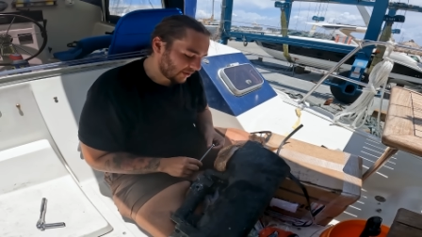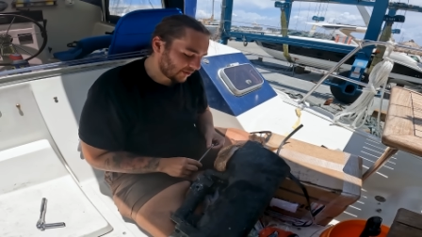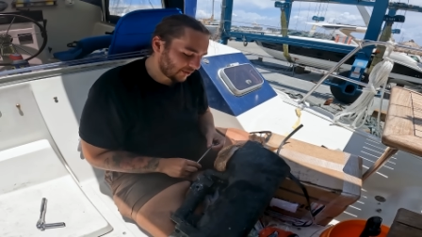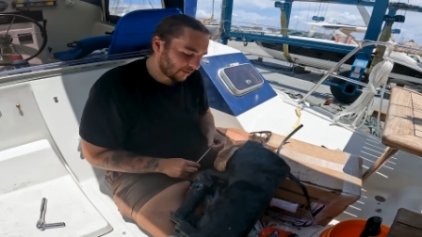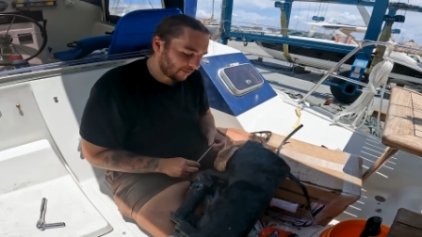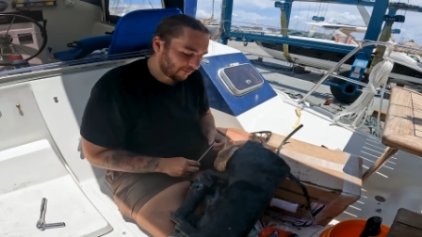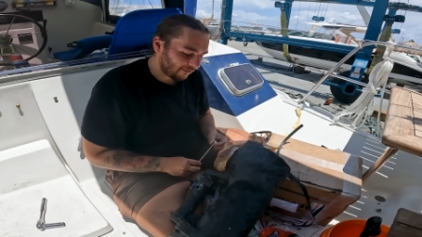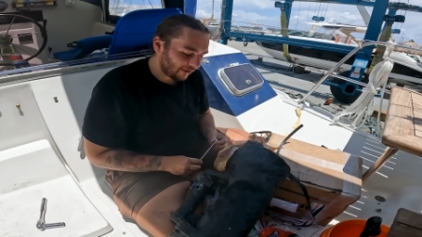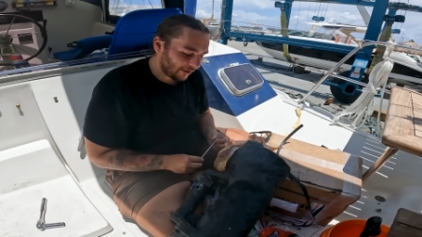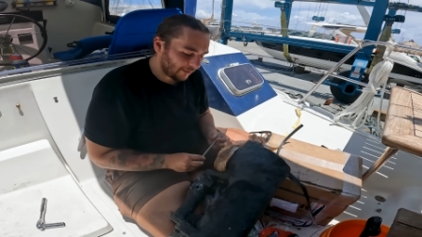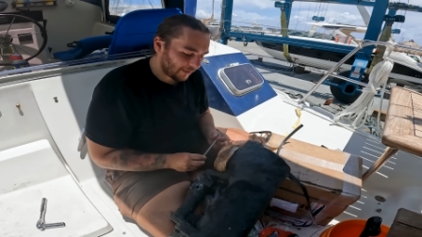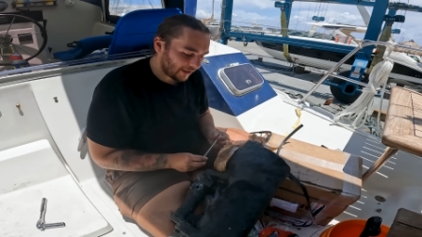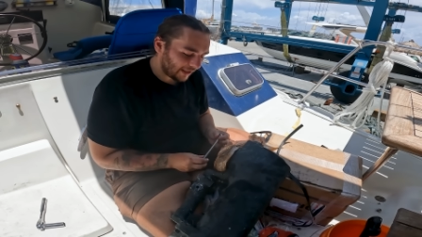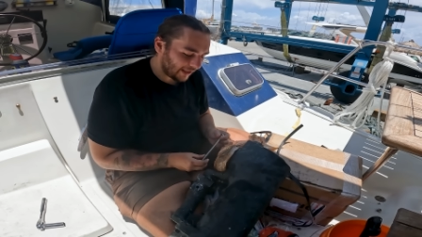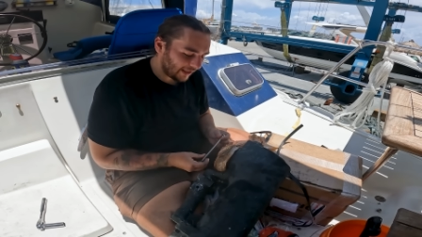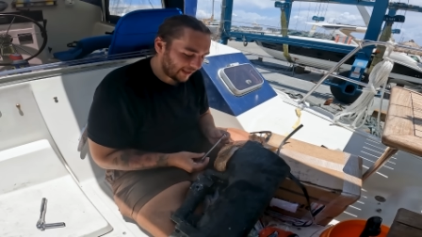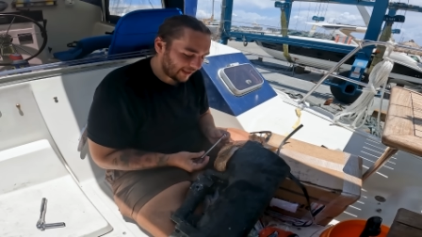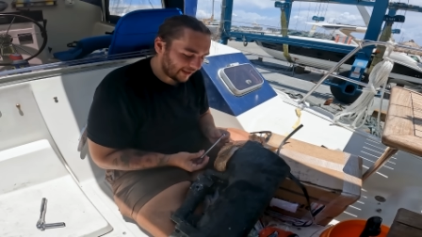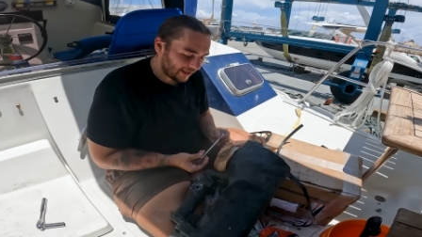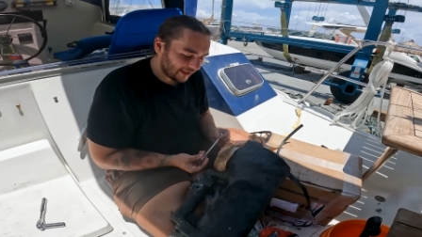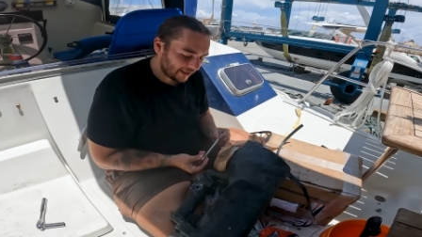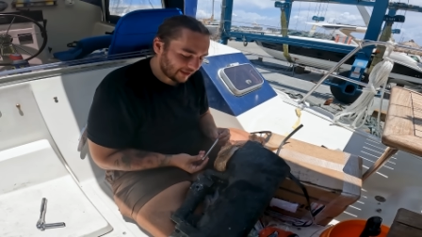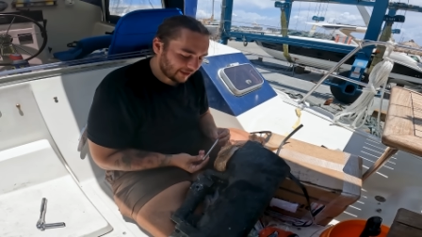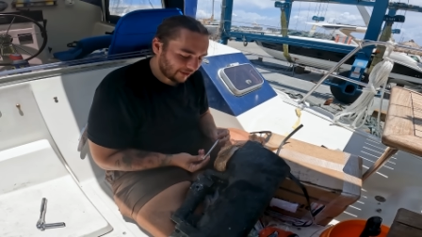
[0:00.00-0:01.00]
So hopefully we can
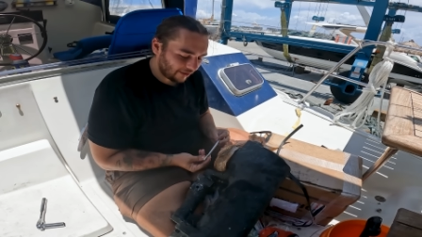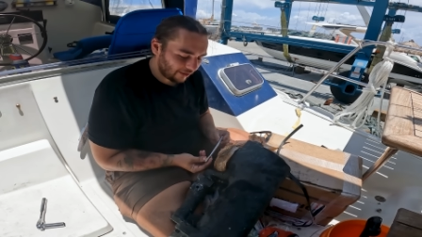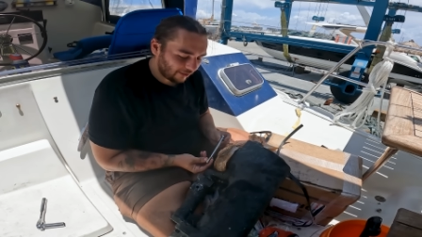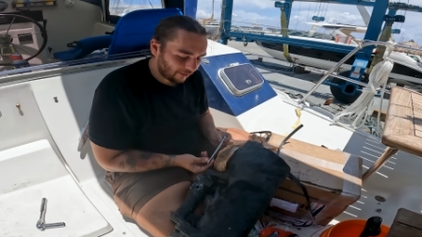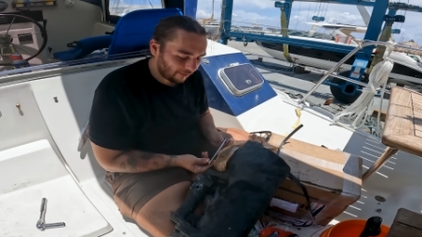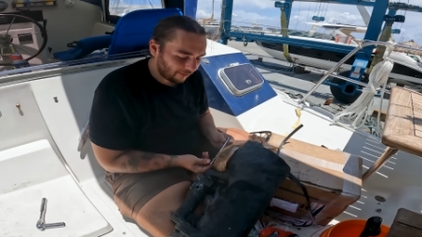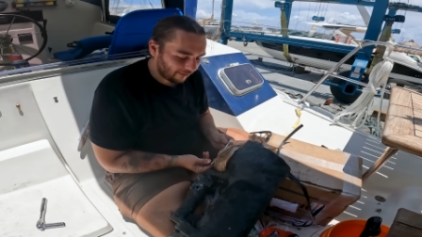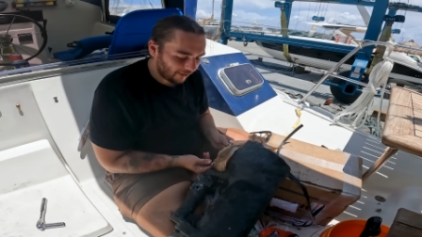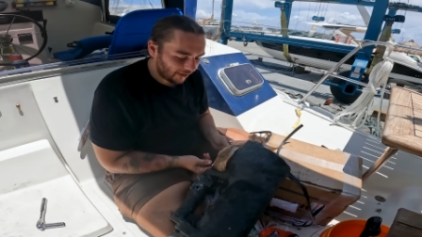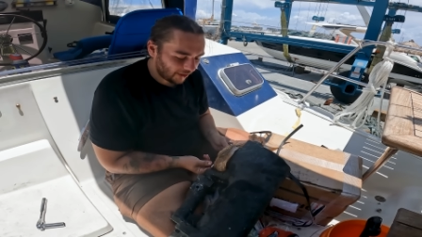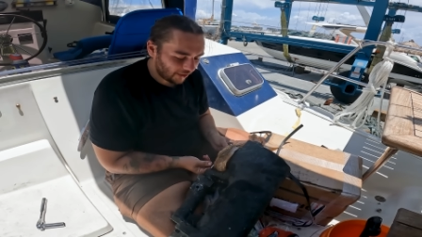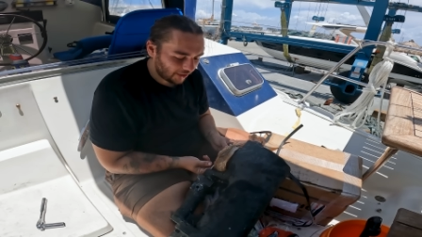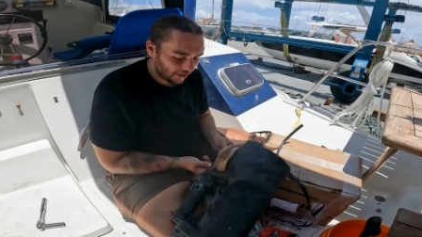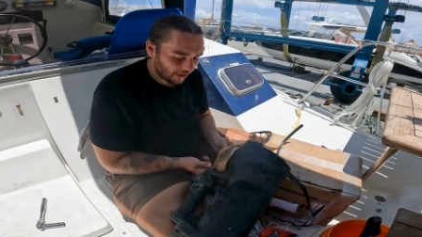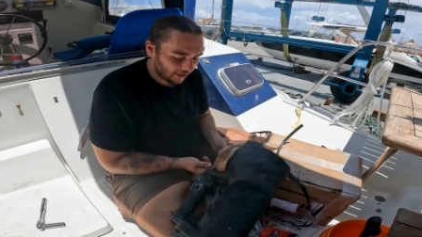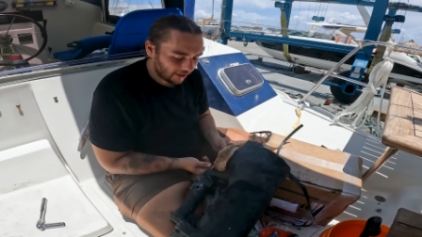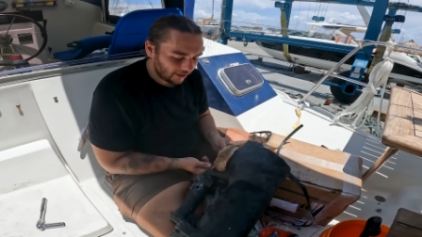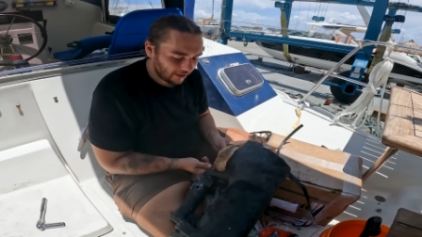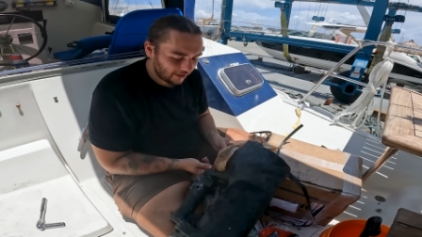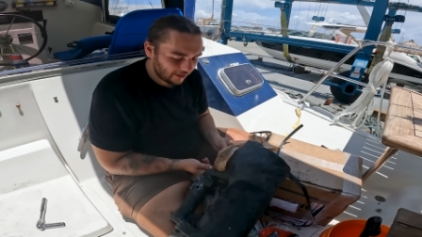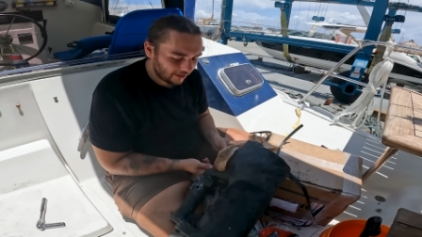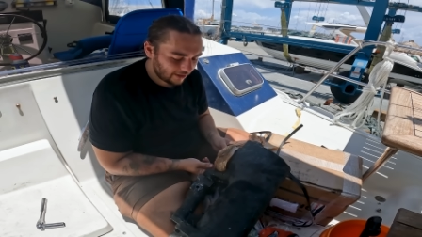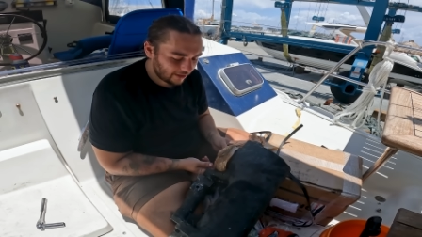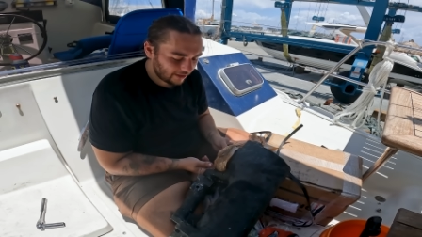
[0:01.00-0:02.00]
get this a little farther